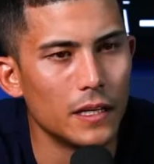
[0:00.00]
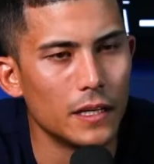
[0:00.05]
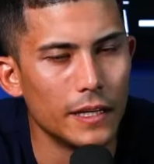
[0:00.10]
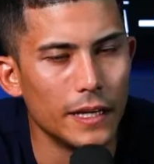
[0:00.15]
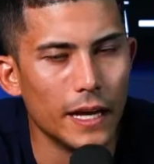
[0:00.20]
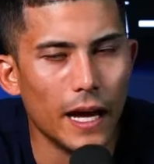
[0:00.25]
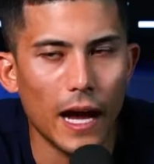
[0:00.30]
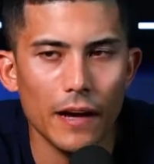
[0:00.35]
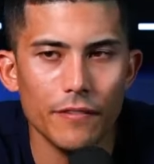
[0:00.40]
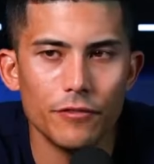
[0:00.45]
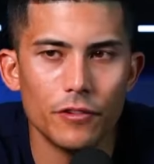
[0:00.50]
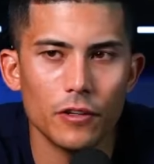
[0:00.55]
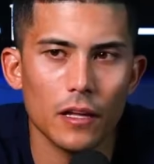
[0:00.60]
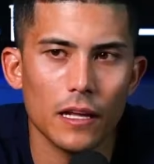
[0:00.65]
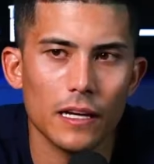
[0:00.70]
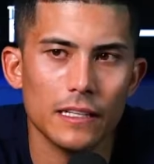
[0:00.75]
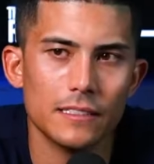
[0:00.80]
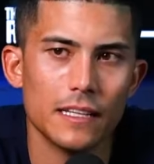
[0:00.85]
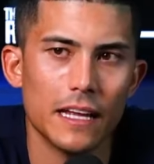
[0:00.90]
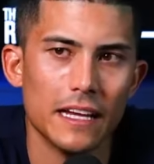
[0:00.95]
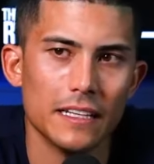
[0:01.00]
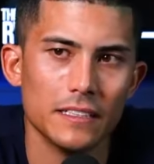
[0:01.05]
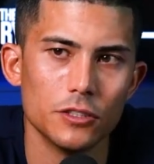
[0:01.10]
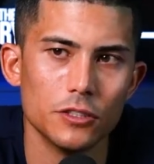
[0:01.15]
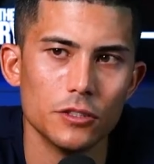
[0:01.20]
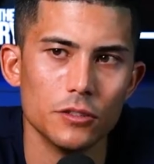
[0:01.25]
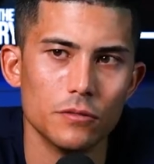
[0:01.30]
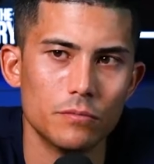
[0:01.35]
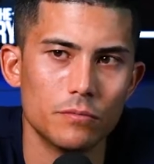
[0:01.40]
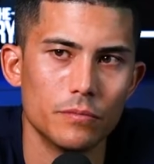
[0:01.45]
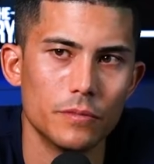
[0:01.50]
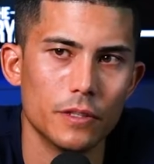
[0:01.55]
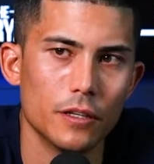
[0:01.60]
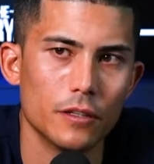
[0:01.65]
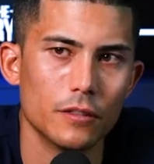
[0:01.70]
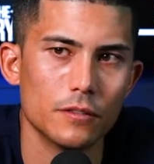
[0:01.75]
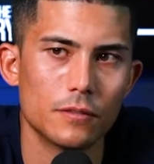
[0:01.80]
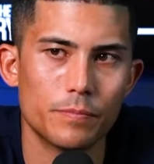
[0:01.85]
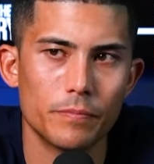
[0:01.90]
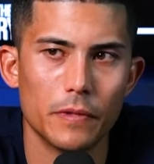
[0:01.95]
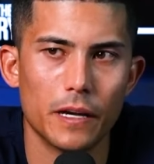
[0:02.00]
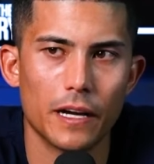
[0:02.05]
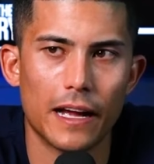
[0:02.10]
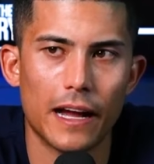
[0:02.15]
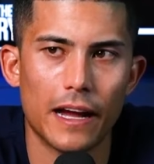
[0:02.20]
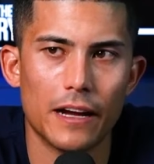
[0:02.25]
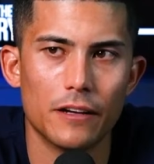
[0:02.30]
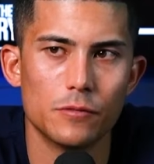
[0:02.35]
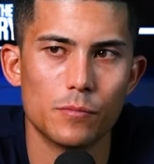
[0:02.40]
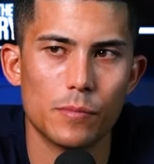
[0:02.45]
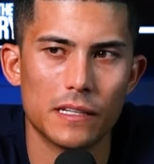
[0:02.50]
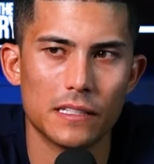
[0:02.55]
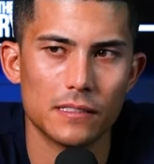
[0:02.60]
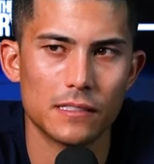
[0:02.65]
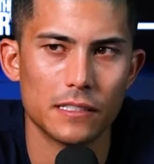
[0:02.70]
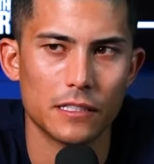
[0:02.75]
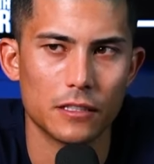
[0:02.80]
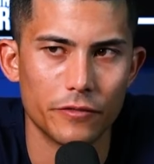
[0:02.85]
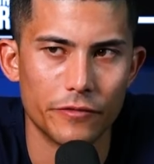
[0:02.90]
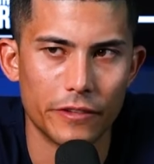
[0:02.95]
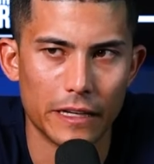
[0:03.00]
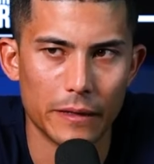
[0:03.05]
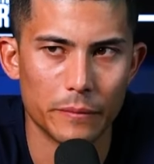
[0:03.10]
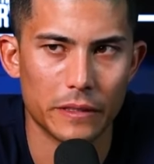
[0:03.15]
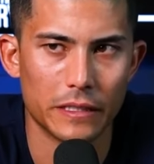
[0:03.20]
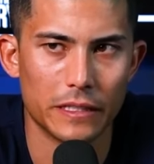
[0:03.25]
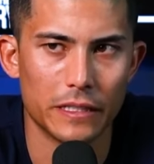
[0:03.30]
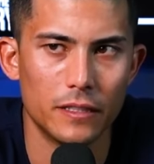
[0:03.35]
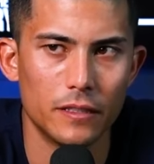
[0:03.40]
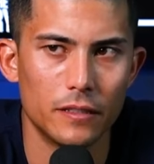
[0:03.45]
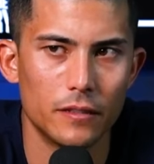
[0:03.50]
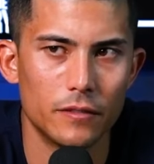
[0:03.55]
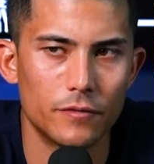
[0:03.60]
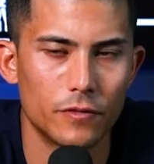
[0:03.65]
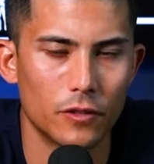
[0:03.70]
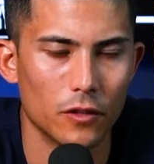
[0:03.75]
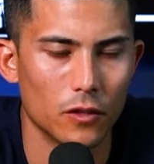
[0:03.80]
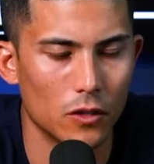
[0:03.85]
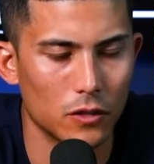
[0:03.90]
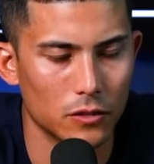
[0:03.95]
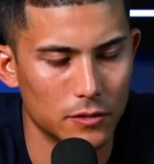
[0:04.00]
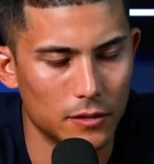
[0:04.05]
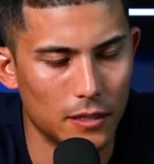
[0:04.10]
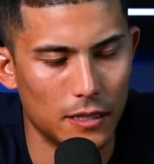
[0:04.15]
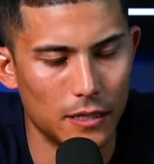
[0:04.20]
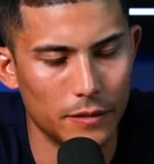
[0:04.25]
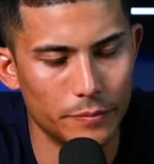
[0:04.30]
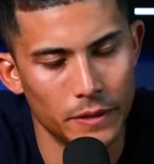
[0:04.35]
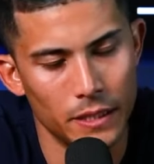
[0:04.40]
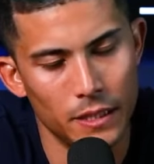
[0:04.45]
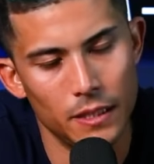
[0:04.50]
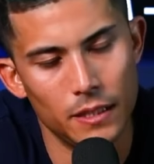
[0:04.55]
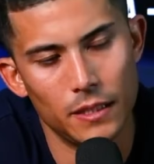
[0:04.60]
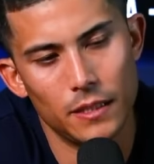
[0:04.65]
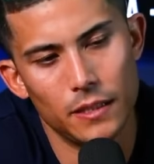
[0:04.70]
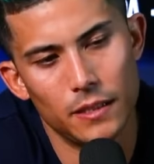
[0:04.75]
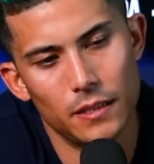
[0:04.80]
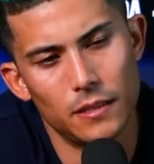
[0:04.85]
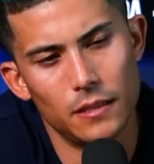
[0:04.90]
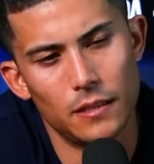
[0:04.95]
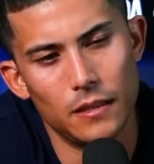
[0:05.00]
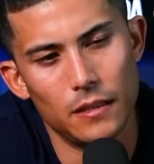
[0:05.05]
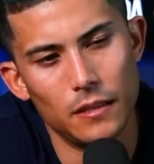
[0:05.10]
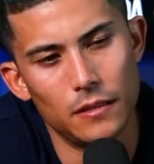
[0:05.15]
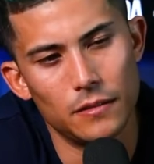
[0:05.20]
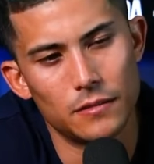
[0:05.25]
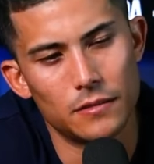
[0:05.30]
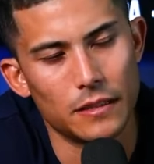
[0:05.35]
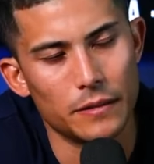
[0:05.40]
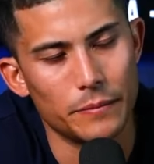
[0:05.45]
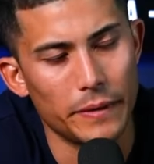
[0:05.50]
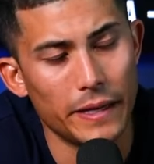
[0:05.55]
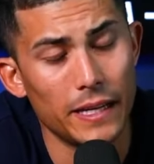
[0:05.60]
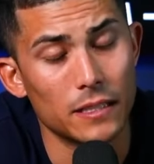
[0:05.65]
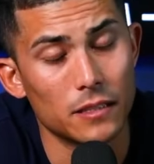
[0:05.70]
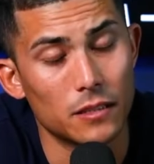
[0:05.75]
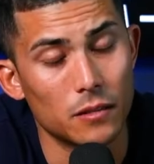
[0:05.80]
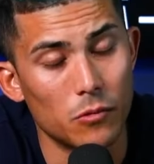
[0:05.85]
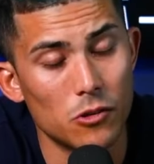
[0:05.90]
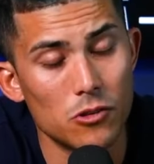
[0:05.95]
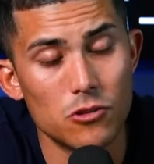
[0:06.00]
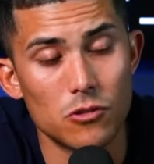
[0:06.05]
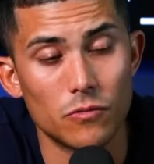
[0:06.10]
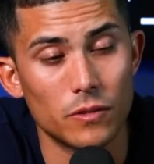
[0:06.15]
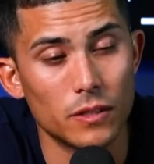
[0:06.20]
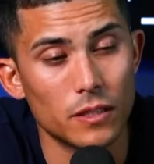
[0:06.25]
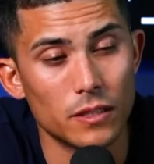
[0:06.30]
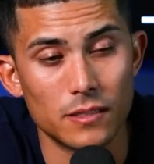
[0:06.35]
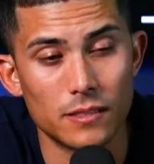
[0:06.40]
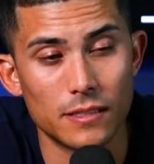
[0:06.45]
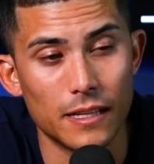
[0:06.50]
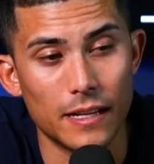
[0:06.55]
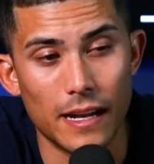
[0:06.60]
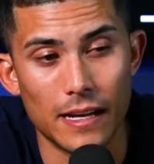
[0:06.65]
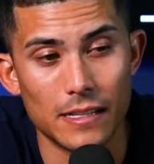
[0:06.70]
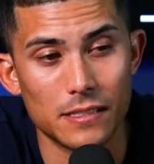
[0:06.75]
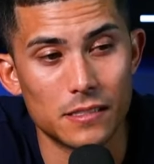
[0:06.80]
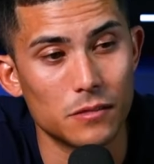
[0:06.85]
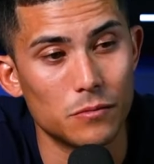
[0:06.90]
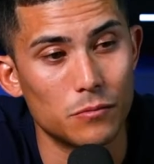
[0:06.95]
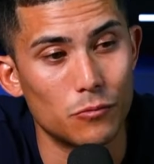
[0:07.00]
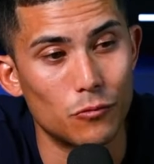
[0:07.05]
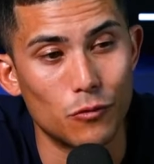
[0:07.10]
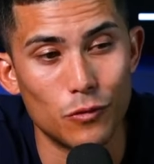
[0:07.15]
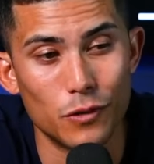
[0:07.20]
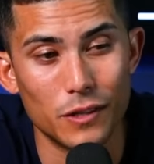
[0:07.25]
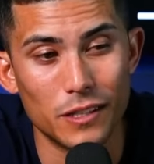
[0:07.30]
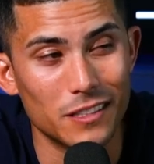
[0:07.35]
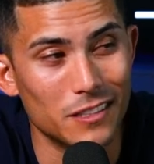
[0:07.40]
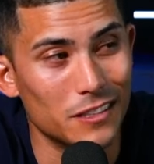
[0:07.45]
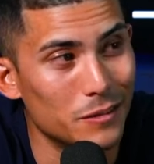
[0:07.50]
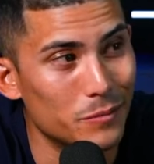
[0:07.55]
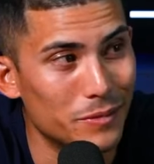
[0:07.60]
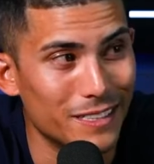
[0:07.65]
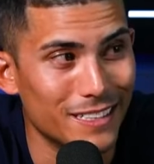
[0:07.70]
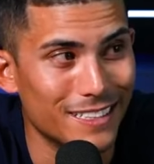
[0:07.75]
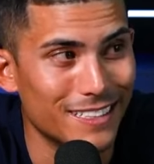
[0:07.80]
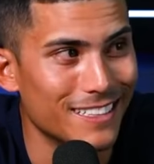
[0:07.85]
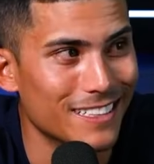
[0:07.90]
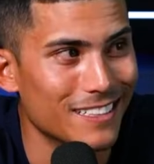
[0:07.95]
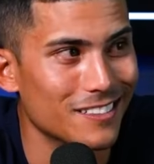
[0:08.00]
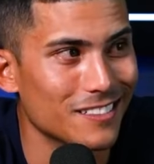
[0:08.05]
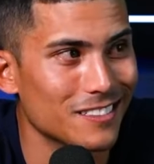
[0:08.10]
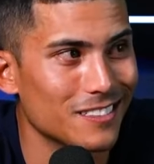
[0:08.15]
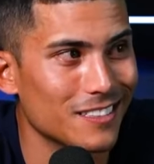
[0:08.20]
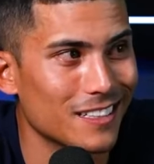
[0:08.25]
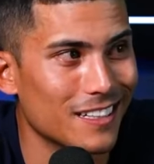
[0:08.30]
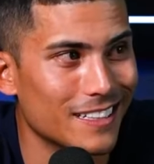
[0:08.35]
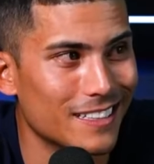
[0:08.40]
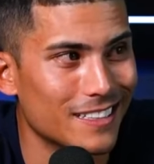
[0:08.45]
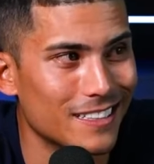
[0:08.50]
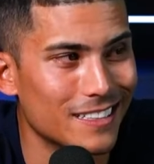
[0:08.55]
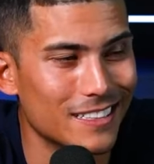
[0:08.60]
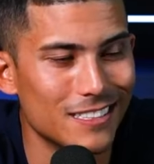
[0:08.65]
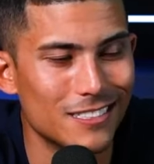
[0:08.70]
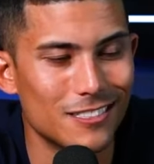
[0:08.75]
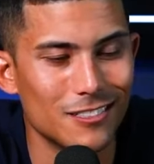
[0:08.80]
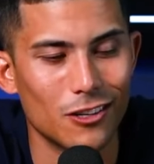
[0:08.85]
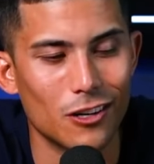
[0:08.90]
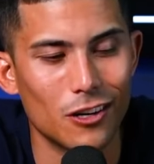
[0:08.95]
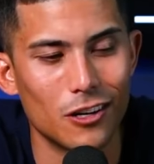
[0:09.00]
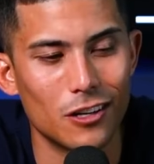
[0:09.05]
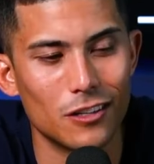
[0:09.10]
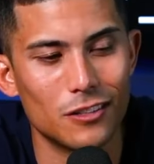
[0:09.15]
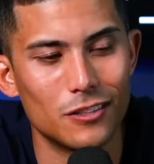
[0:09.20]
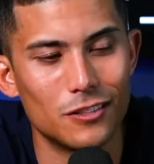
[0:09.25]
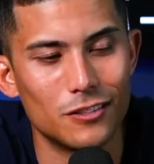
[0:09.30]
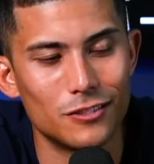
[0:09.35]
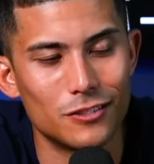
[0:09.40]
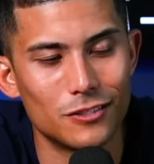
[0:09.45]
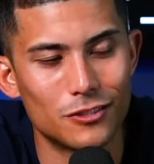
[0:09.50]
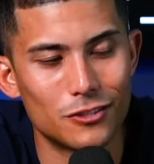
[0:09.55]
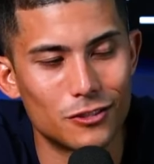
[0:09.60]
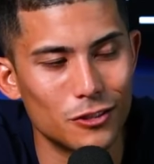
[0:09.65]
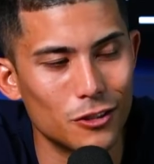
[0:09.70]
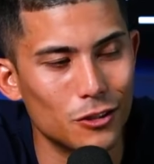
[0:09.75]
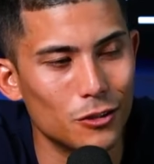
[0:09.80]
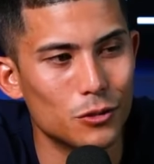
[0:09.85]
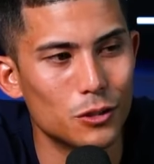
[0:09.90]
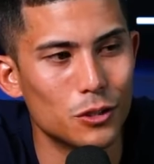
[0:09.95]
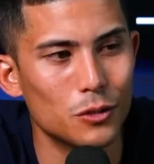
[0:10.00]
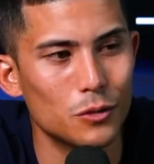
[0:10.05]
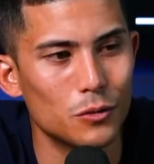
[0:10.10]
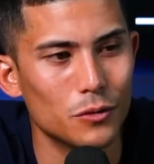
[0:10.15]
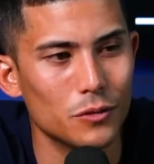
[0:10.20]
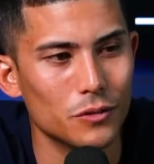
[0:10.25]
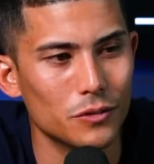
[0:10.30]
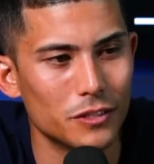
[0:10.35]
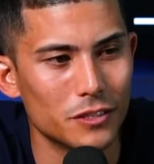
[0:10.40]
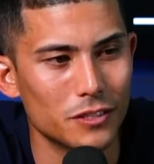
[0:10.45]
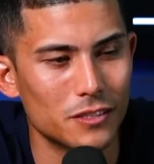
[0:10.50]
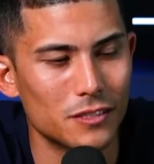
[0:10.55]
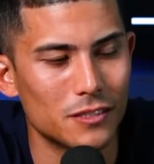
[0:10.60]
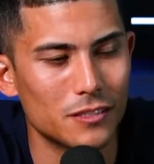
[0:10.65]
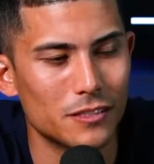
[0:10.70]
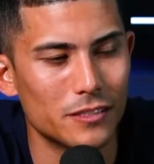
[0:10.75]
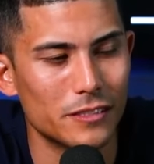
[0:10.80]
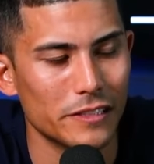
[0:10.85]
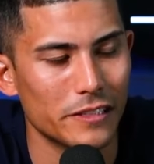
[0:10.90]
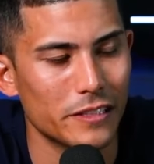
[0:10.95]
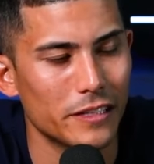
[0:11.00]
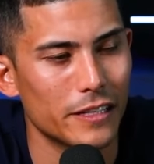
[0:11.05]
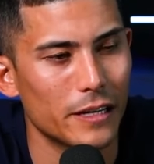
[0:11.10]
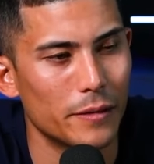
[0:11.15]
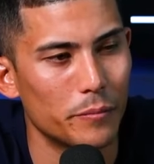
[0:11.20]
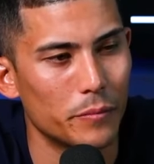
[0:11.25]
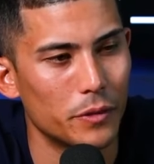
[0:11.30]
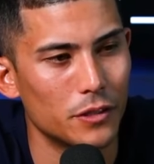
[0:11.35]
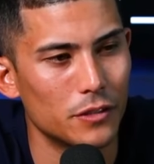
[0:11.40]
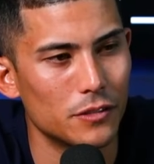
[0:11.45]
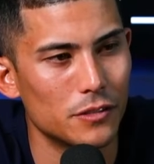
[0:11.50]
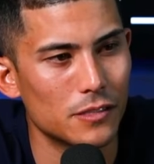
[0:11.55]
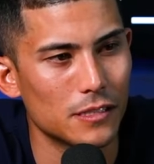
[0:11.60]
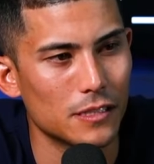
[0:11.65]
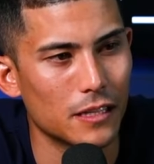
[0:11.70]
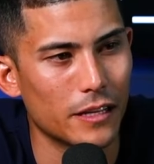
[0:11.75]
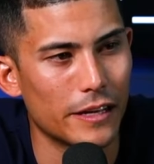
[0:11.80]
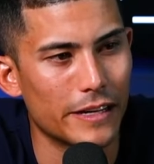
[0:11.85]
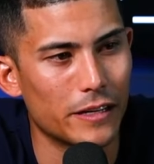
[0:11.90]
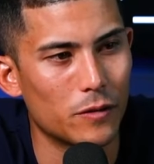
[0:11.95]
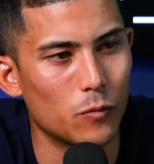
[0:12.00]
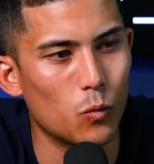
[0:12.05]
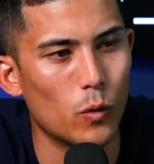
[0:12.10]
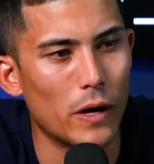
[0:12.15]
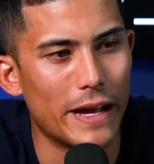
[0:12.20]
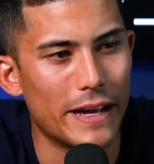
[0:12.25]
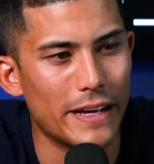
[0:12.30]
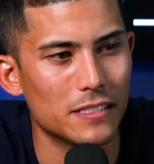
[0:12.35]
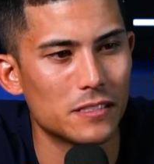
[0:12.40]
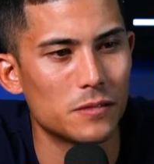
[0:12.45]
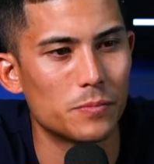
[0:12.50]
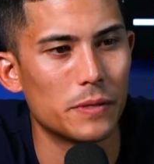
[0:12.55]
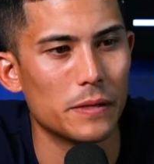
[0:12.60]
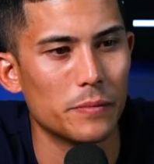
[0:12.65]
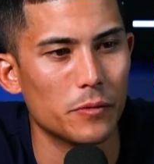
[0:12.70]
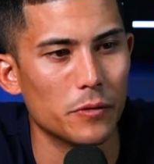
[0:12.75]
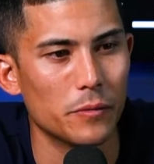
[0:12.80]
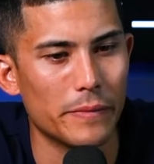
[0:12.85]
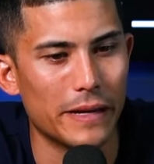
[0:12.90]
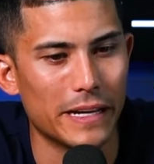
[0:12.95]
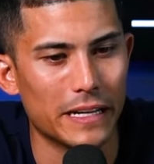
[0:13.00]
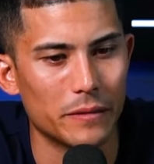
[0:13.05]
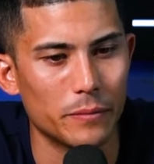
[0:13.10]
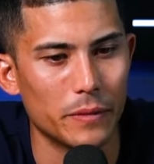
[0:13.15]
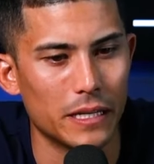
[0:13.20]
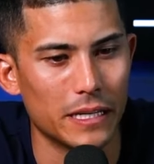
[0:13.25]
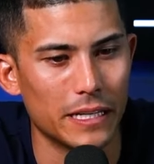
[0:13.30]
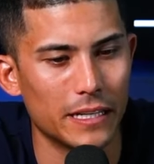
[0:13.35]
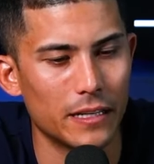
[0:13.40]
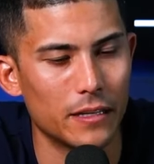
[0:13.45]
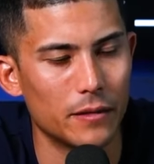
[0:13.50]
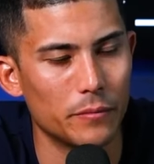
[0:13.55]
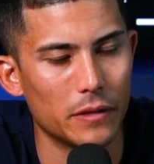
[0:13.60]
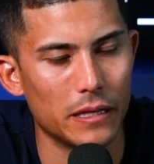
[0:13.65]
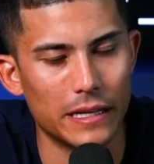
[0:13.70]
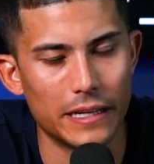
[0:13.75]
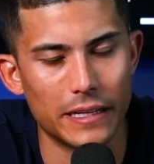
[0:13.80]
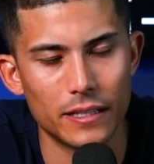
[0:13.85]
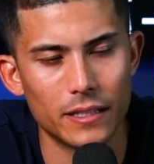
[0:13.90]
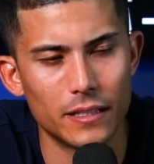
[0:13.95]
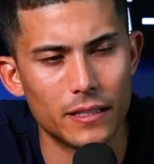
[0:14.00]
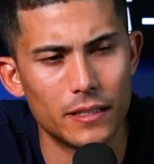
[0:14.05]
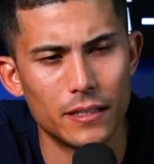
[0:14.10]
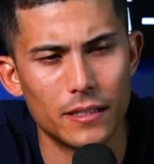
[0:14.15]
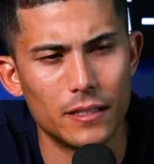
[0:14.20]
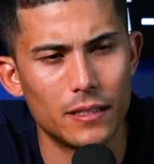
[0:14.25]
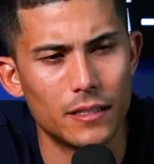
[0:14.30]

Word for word: Yeah, I've realized that too. You know, as a guy who's been in single family for a long time, it's like, man, commercial real estate has some really big deals. Like yeah. these are so cool just to see the numbers and like ways people make money. And I'm like, mm -hmm.